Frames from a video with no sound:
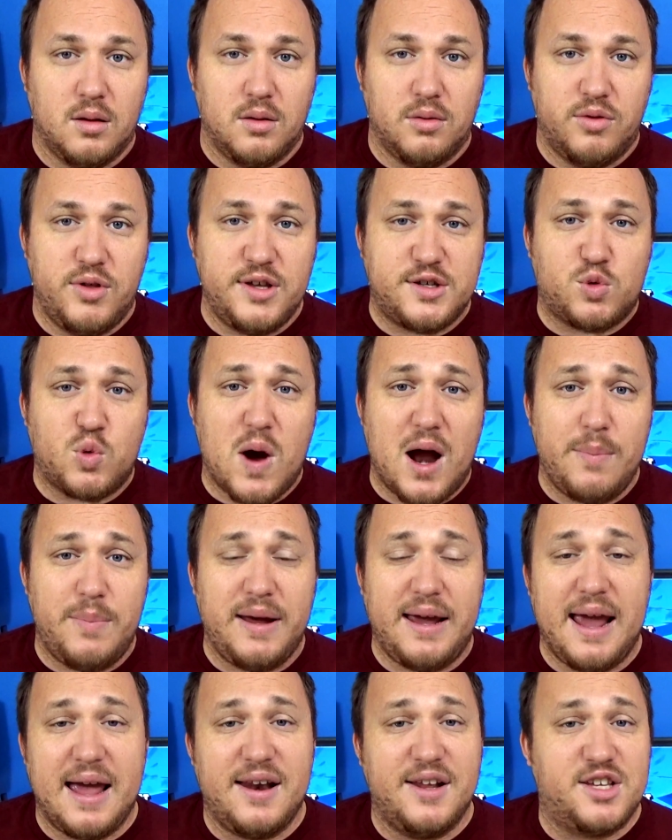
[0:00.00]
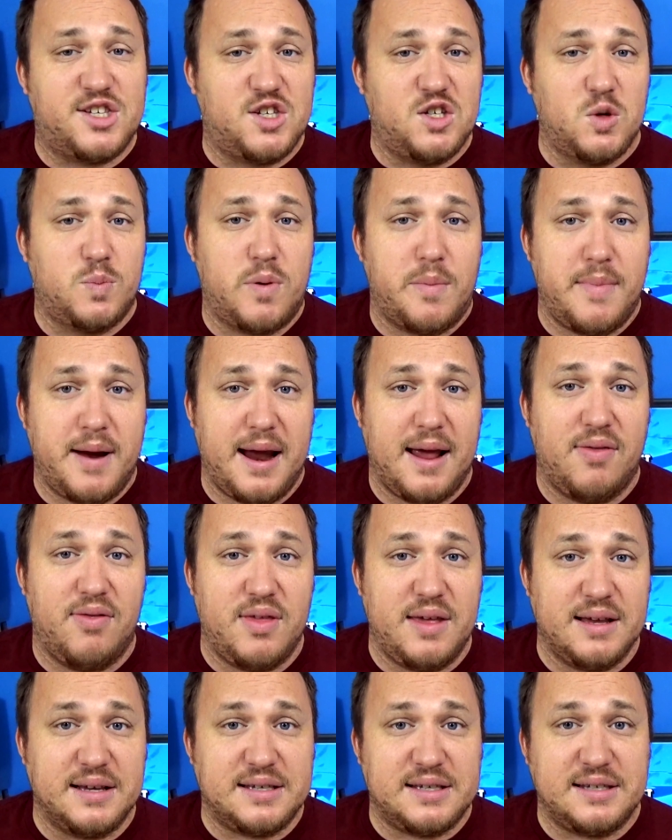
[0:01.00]
This ride began as Superman
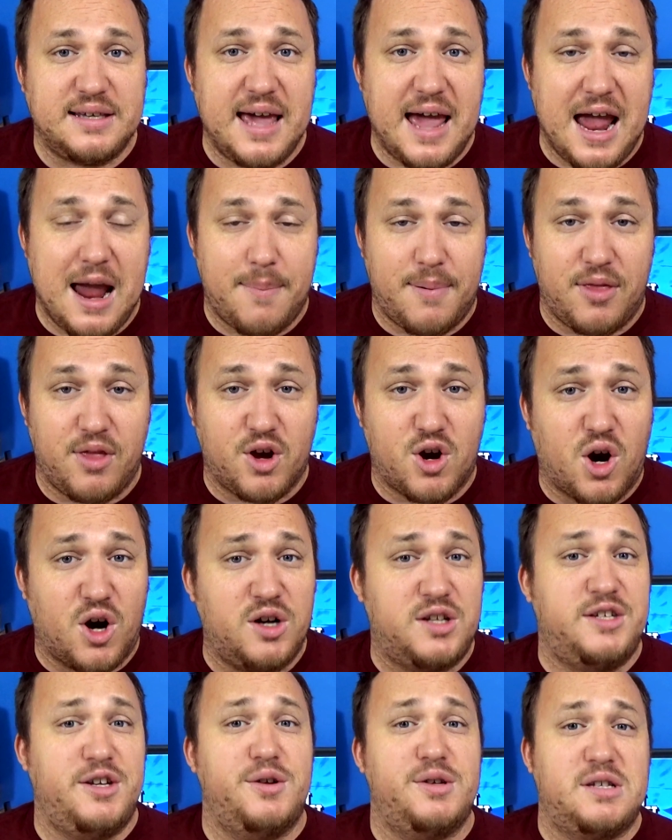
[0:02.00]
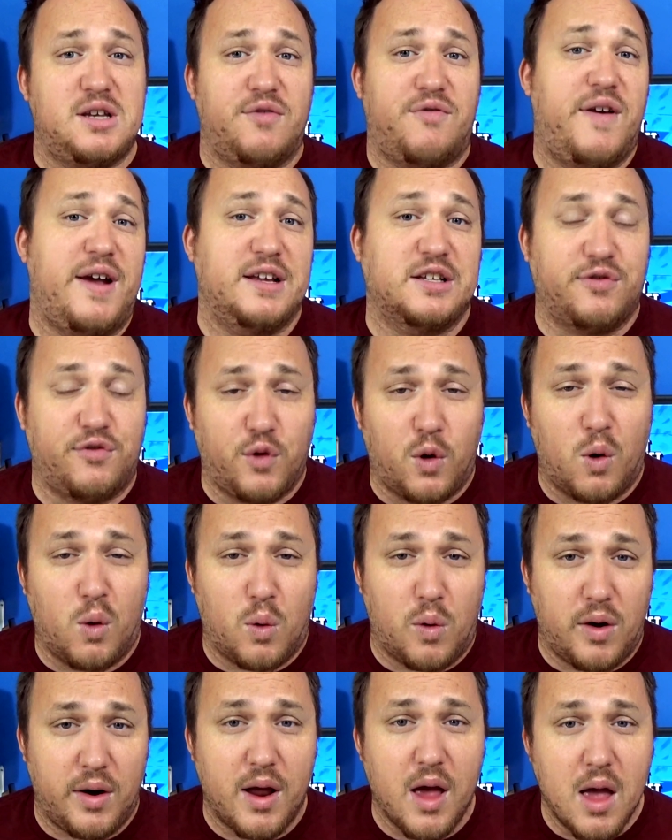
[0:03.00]
the Escape, and the carts used to face
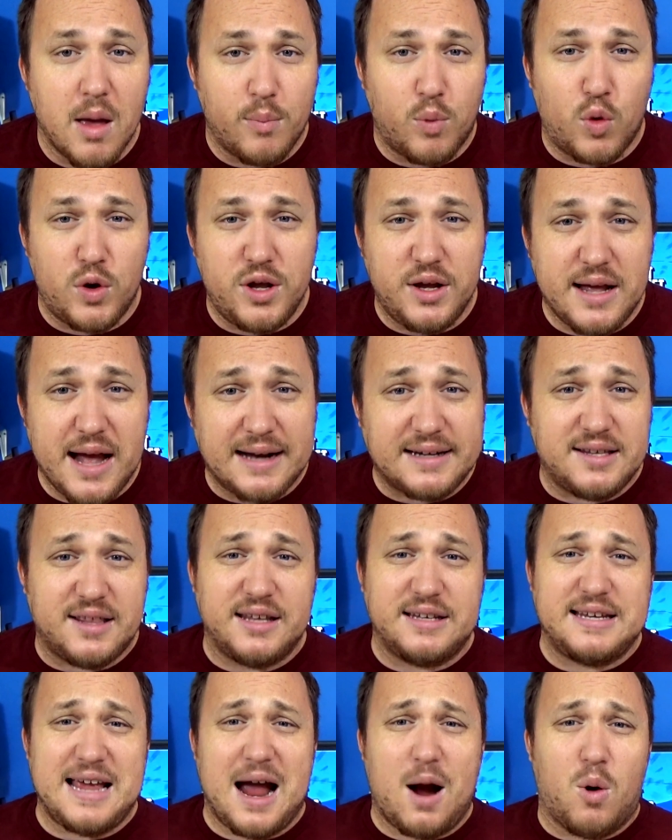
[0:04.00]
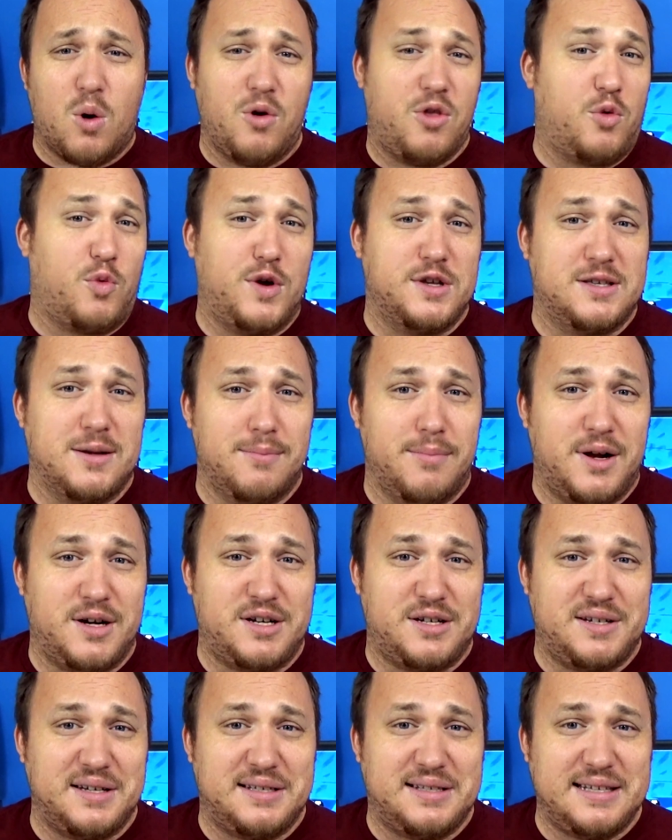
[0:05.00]
forward, but when you got to the tower there wasn't
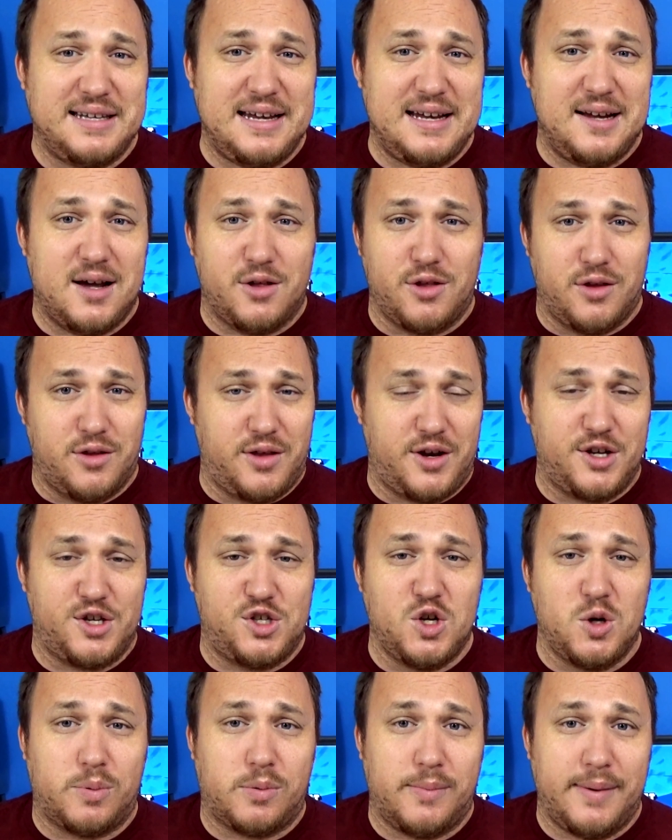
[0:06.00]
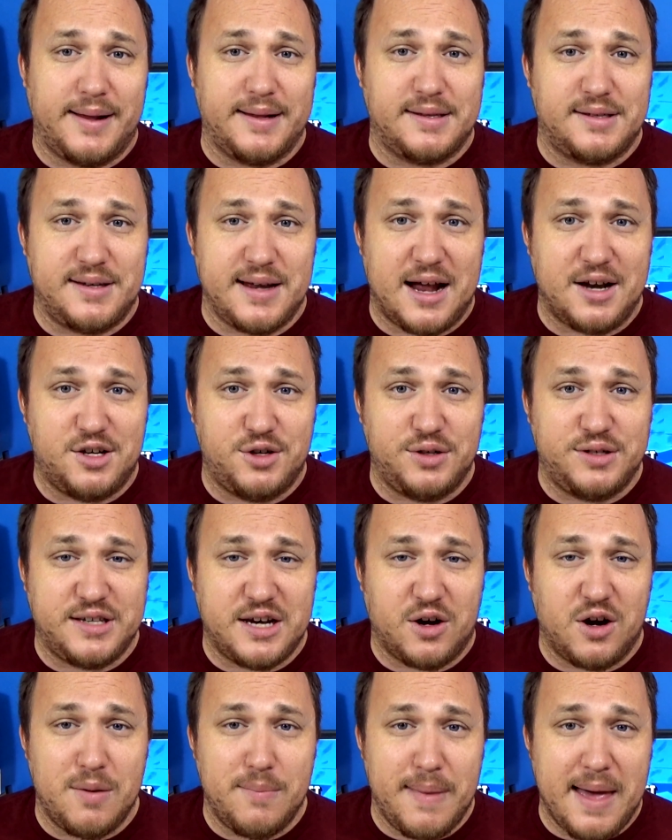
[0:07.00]
much to see other than a Superman statue
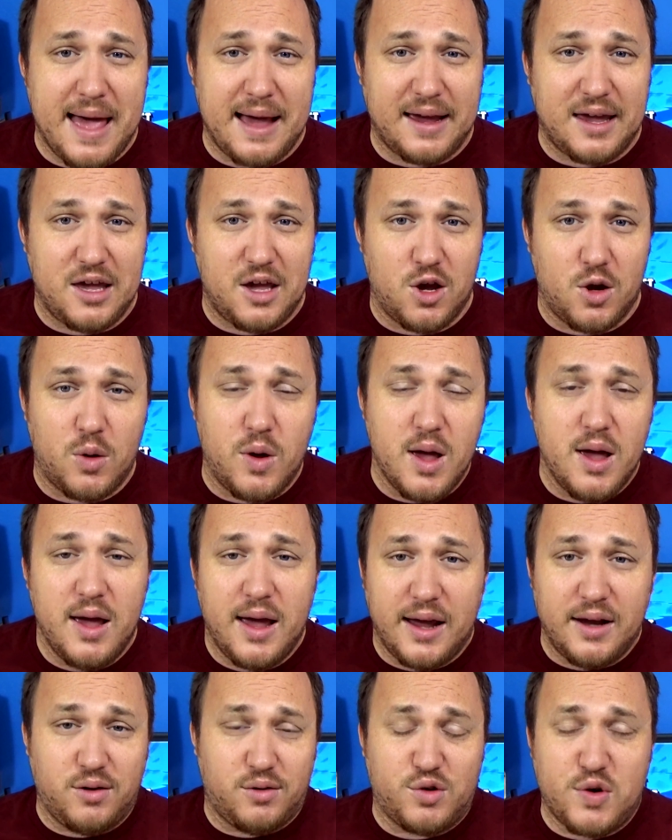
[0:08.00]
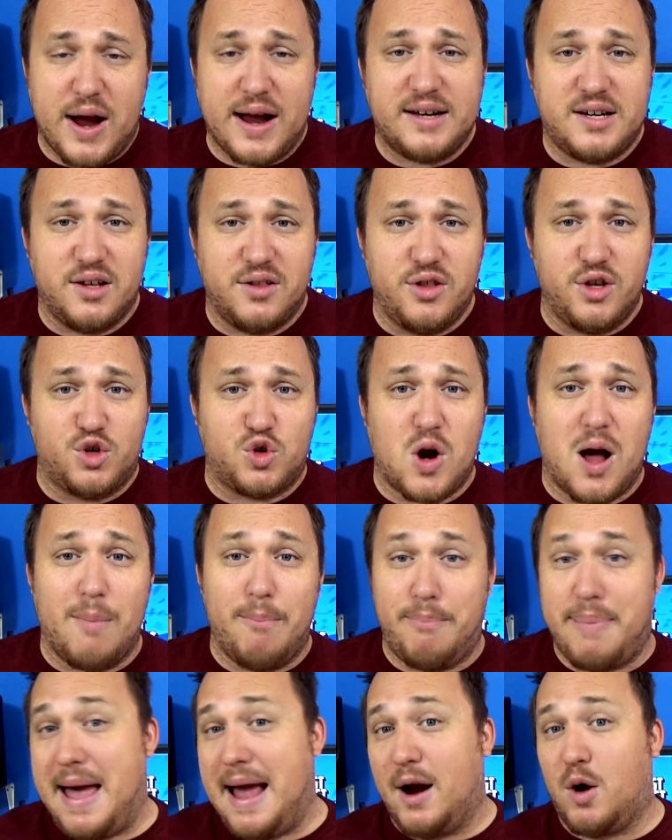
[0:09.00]
staring back at you. And granted, the drop
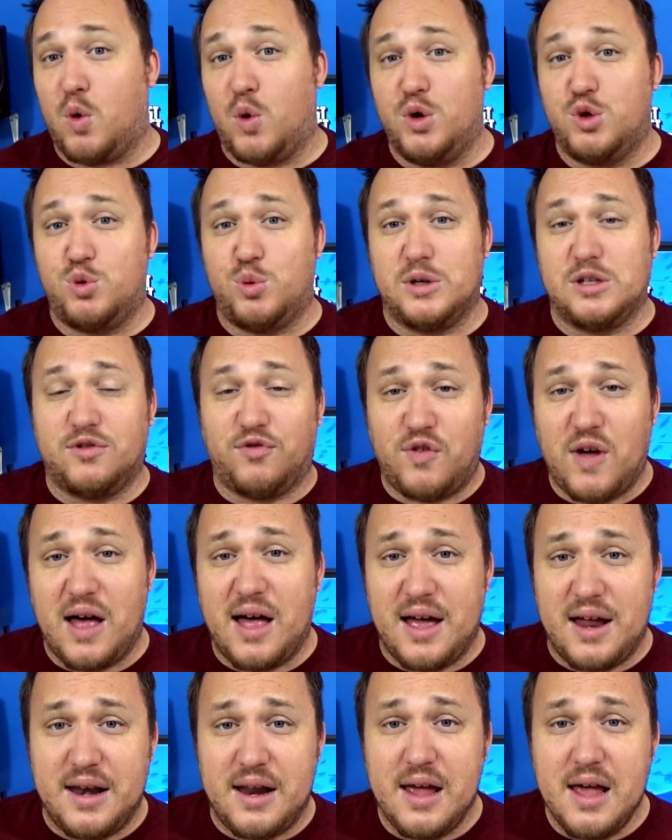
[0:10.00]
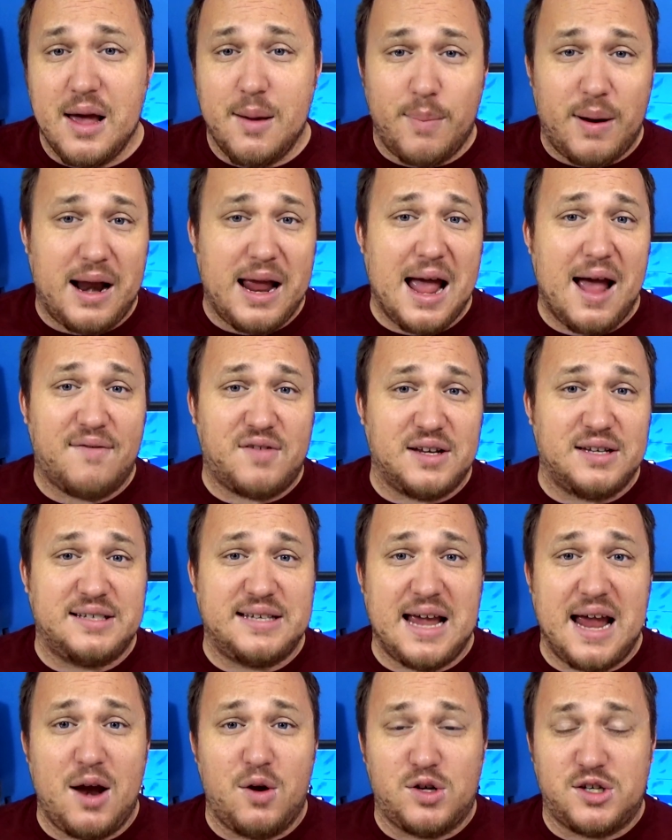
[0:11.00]
backwards was fun, but I have to
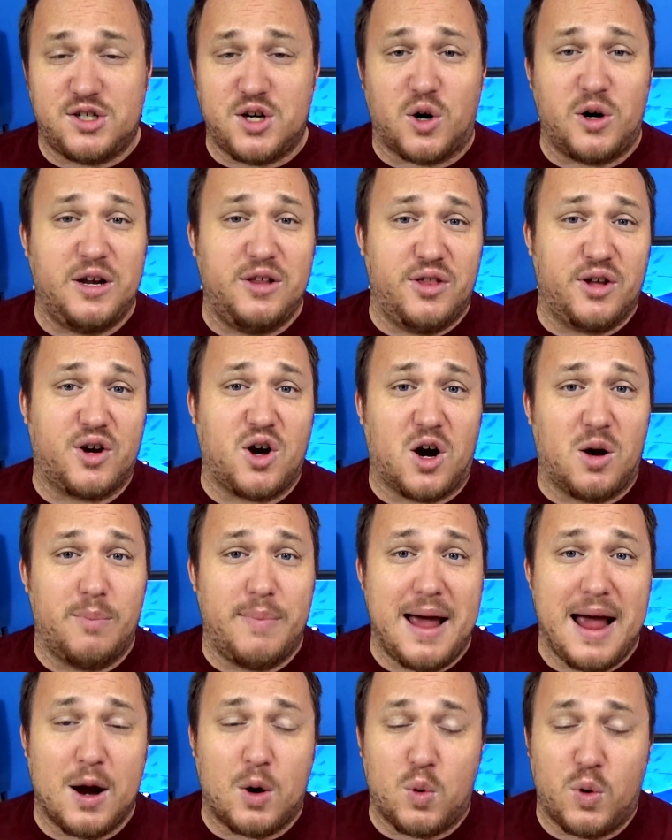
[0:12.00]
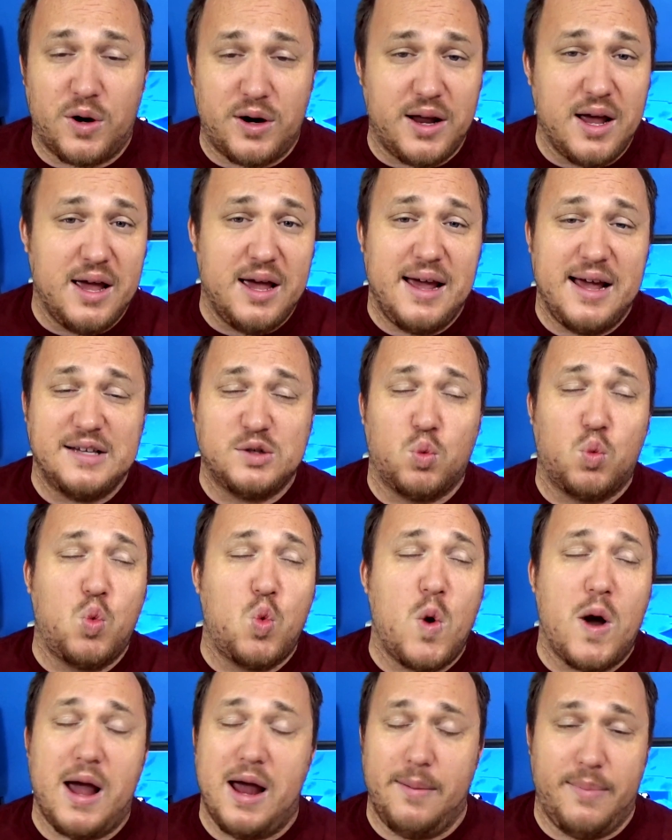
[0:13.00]
say starting the cart backward is way